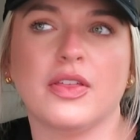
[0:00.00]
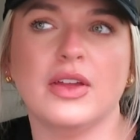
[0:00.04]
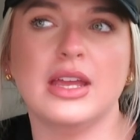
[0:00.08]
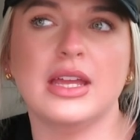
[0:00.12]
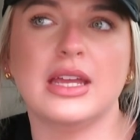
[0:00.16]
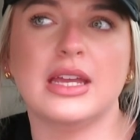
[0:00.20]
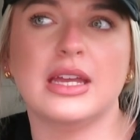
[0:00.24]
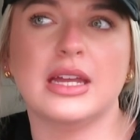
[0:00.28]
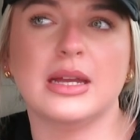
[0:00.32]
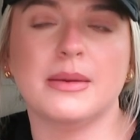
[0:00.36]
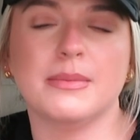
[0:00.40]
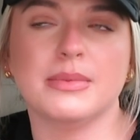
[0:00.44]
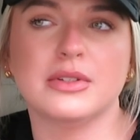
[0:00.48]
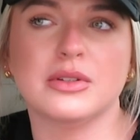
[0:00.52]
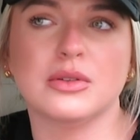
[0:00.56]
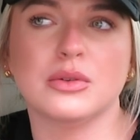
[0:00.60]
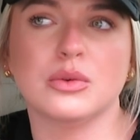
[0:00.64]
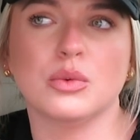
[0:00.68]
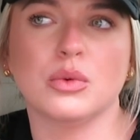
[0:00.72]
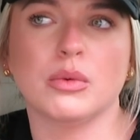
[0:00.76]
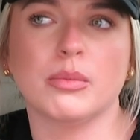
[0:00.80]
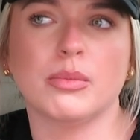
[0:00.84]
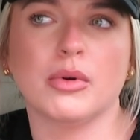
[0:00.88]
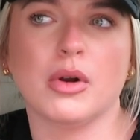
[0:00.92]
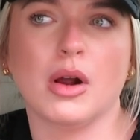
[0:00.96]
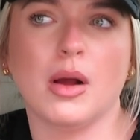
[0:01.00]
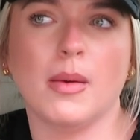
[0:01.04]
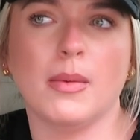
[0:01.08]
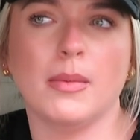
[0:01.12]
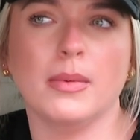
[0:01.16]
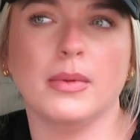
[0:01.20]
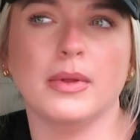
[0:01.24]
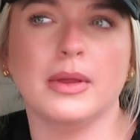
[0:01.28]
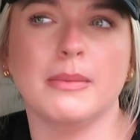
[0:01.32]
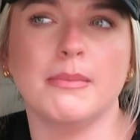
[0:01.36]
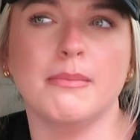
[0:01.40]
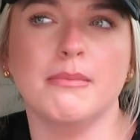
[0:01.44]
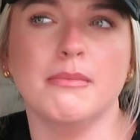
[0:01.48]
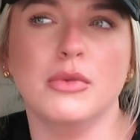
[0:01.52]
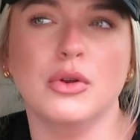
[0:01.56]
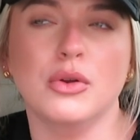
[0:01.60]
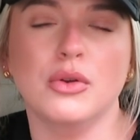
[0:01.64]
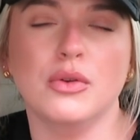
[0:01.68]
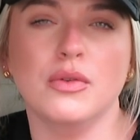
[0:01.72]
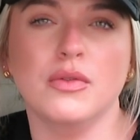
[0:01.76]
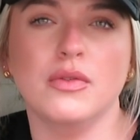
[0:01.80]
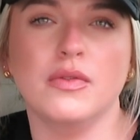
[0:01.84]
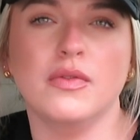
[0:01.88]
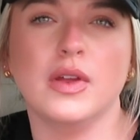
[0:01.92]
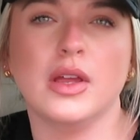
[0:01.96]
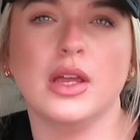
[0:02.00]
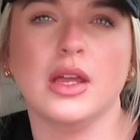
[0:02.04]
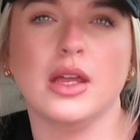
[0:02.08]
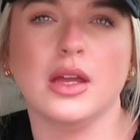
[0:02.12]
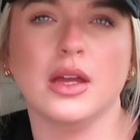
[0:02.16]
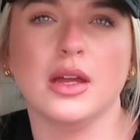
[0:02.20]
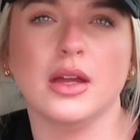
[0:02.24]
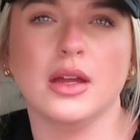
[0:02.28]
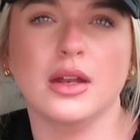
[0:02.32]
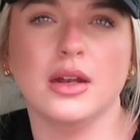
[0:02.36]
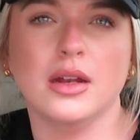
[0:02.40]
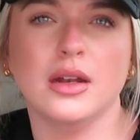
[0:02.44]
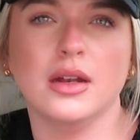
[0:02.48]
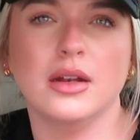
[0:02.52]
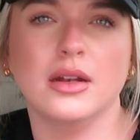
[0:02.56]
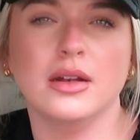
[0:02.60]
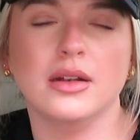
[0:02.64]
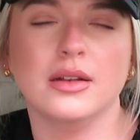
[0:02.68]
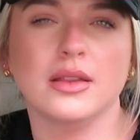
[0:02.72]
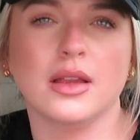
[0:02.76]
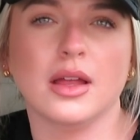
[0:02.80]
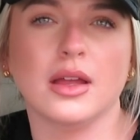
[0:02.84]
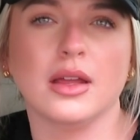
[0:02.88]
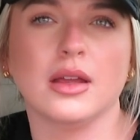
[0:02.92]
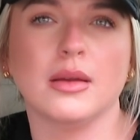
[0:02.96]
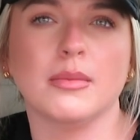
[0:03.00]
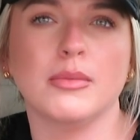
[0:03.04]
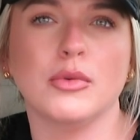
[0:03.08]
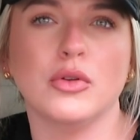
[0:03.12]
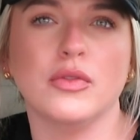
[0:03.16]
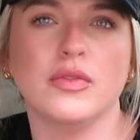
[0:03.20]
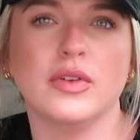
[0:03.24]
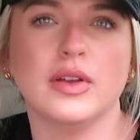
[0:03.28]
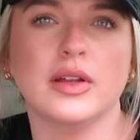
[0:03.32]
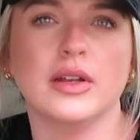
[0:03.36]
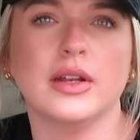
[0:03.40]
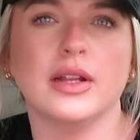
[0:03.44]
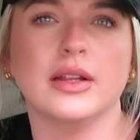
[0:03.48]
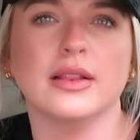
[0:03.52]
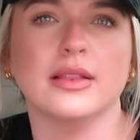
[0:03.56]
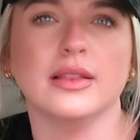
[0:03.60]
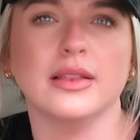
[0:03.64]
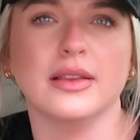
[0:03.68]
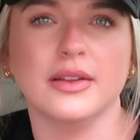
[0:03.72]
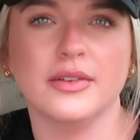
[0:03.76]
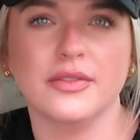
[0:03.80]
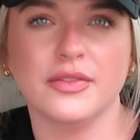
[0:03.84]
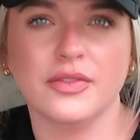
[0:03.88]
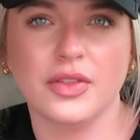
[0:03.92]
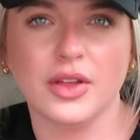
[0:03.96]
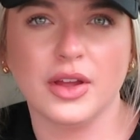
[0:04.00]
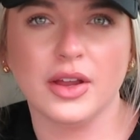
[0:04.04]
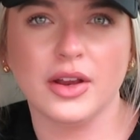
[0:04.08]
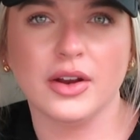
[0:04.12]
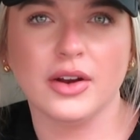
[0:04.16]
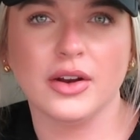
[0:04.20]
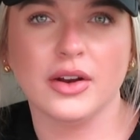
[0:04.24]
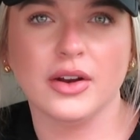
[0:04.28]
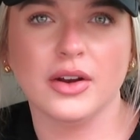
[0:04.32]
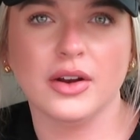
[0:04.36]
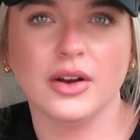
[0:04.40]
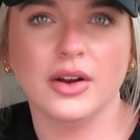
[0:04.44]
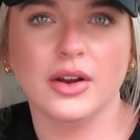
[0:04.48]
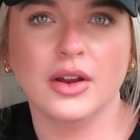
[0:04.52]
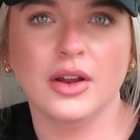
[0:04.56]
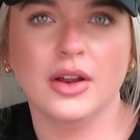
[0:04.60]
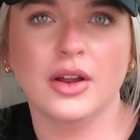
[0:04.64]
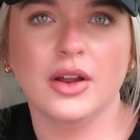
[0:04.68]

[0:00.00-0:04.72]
think Gibson will probably move in and live there.